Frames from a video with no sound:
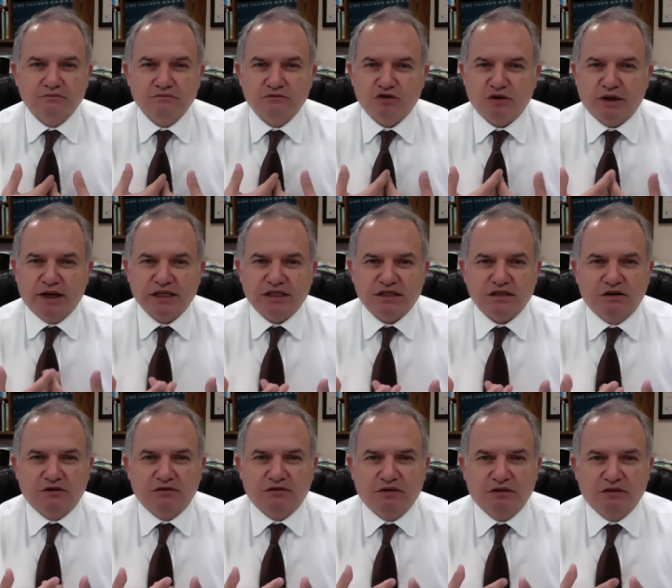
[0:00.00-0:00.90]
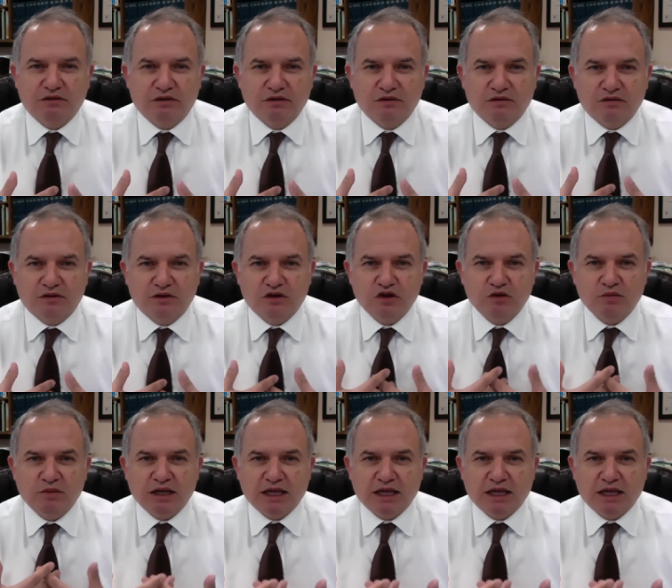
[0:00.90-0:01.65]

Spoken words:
traits of human